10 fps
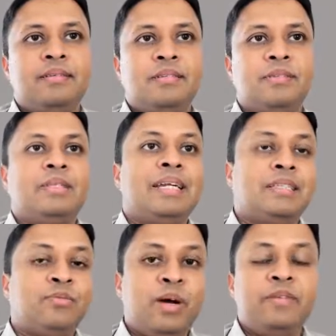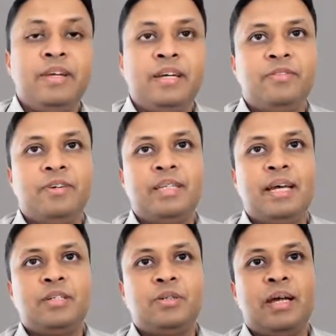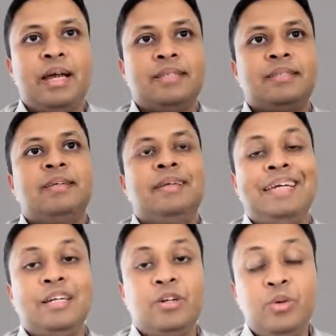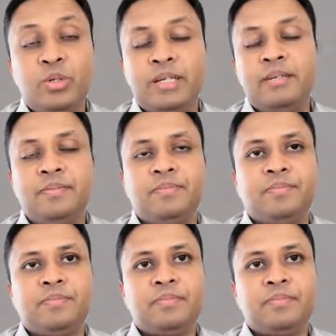So that's why we refer that to as inclusion.